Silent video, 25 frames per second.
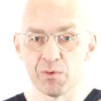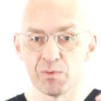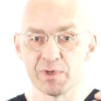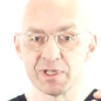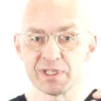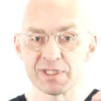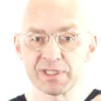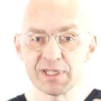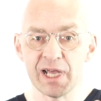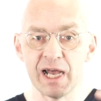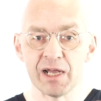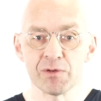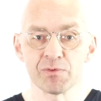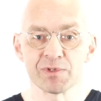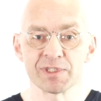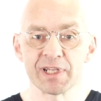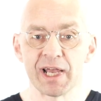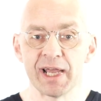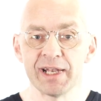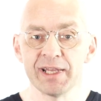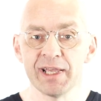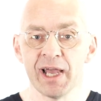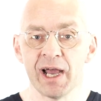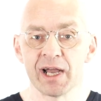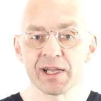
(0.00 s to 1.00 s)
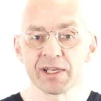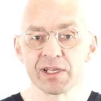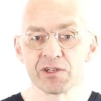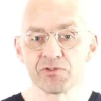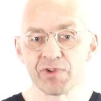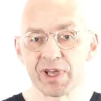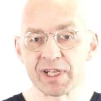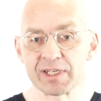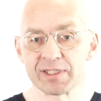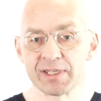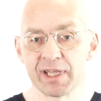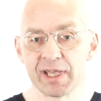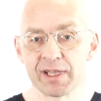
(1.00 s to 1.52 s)
We start with any hugging
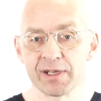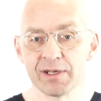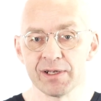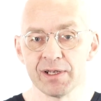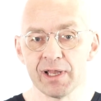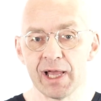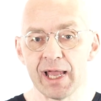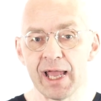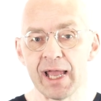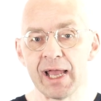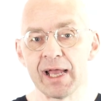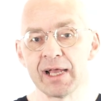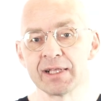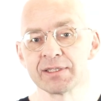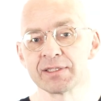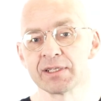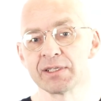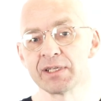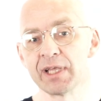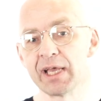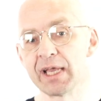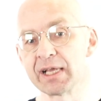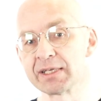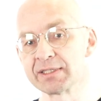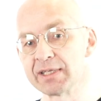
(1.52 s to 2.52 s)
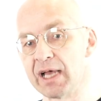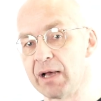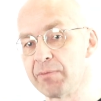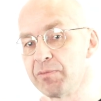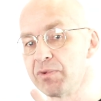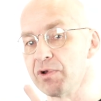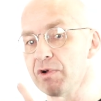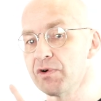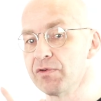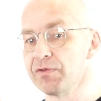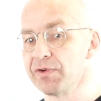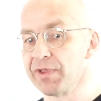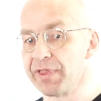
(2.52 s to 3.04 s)
rectangle, as in the
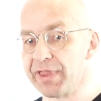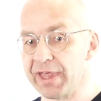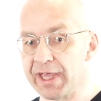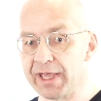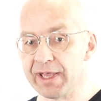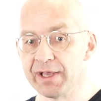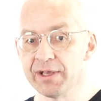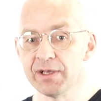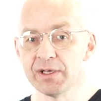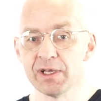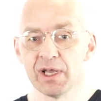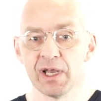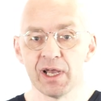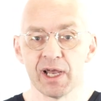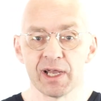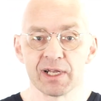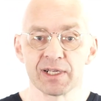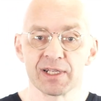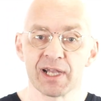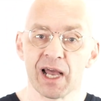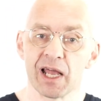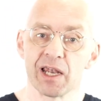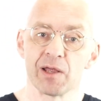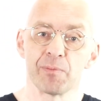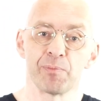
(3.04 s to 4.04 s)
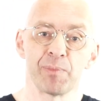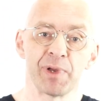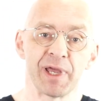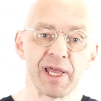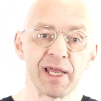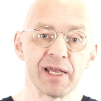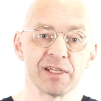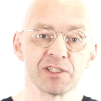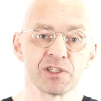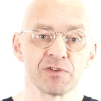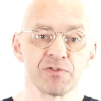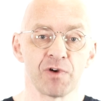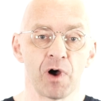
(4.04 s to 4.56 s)
example over there, and color
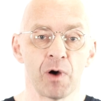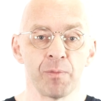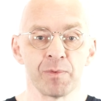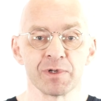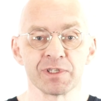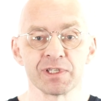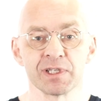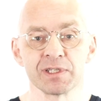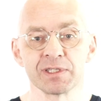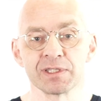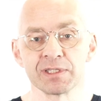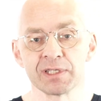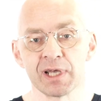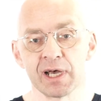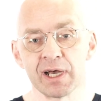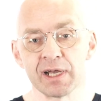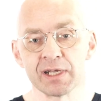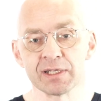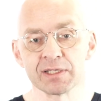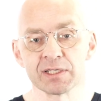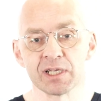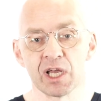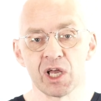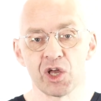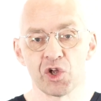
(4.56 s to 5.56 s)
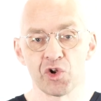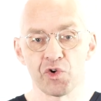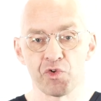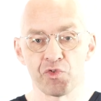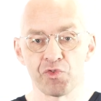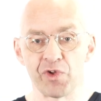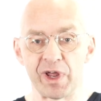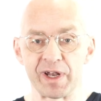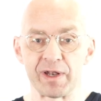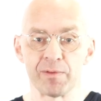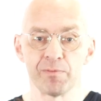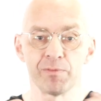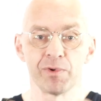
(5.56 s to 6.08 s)
pairs of opposite sides,
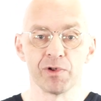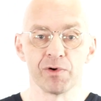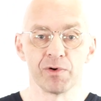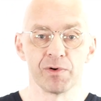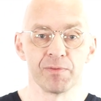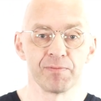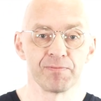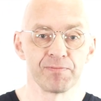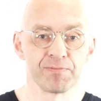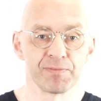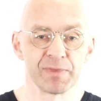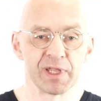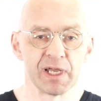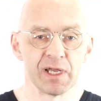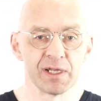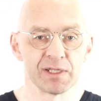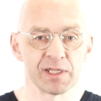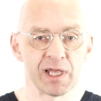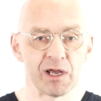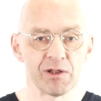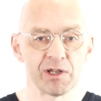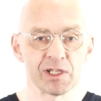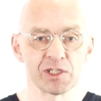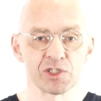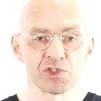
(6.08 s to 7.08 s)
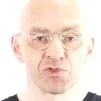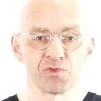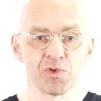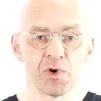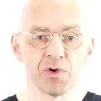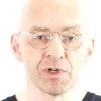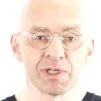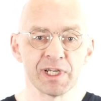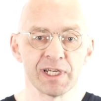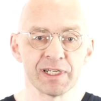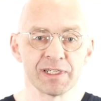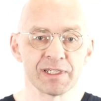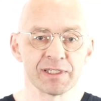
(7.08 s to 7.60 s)
red and blue. Now let's
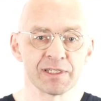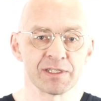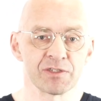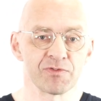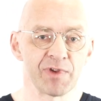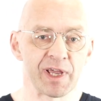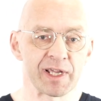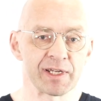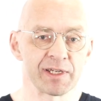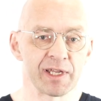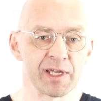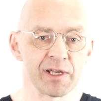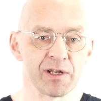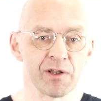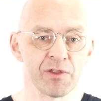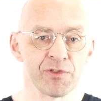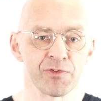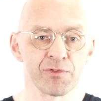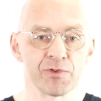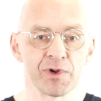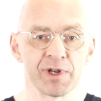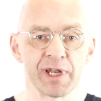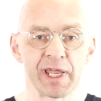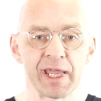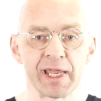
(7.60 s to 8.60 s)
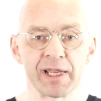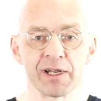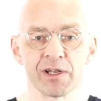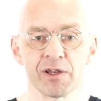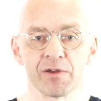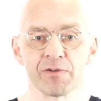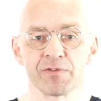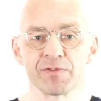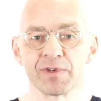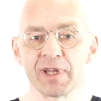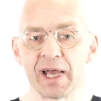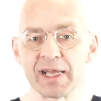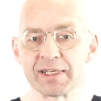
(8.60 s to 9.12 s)
rotate this rectangle through an
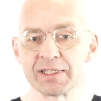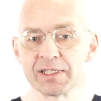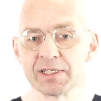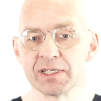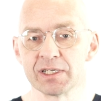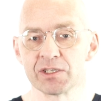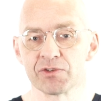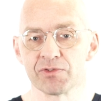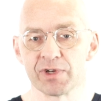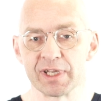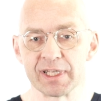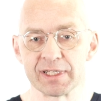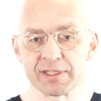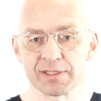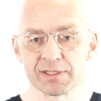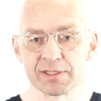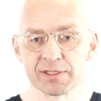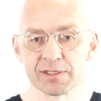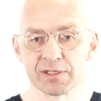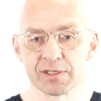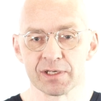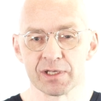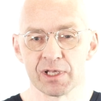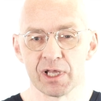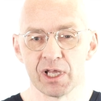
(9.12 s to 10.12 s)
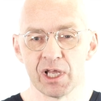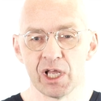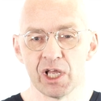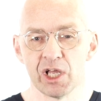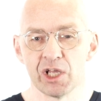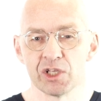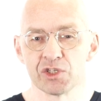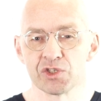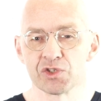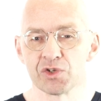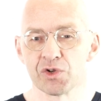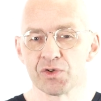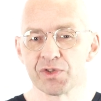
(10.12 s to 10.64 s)
angle of 90 degrees,
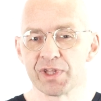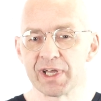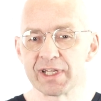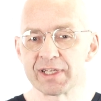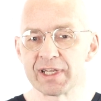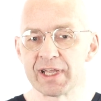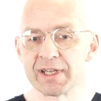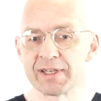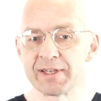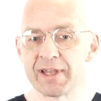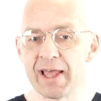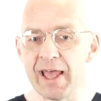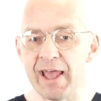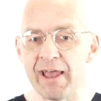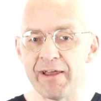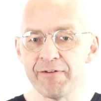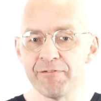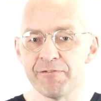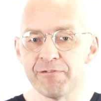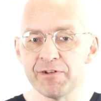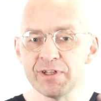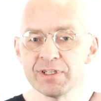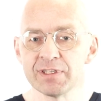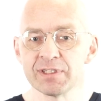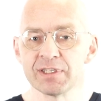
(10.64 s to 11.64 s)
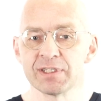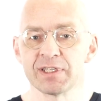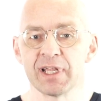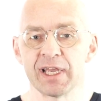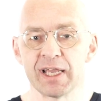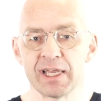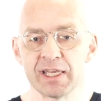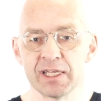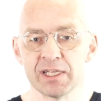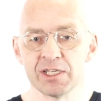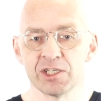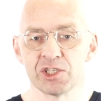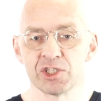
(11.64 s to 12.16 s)
so that at every
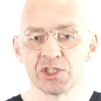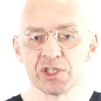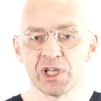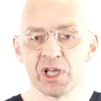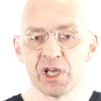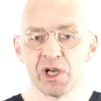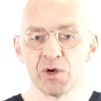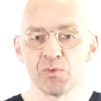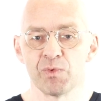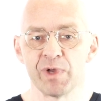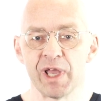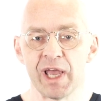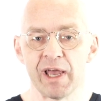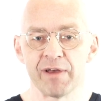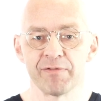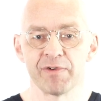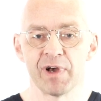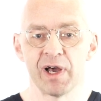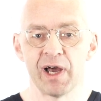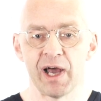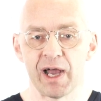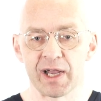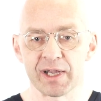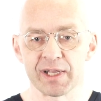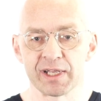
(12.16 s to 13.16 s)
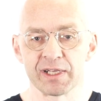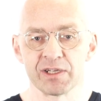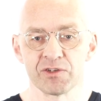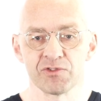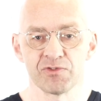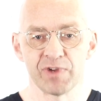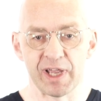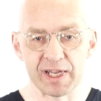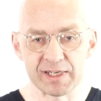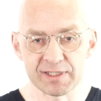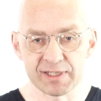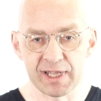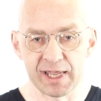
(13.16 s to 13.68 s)
stage we have a
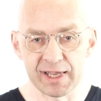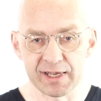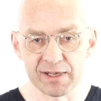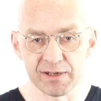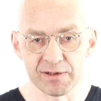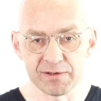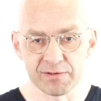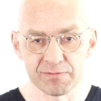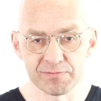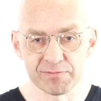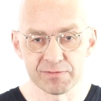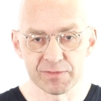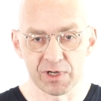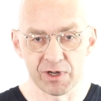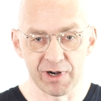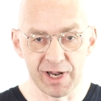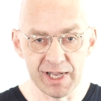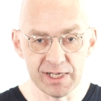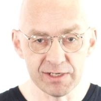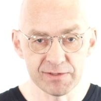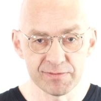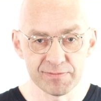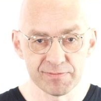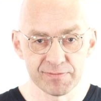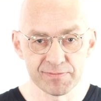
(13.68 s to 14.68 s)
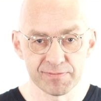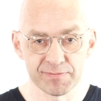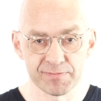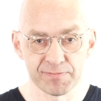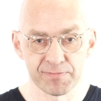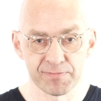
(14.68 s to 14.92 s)
hugging rectangle. All right?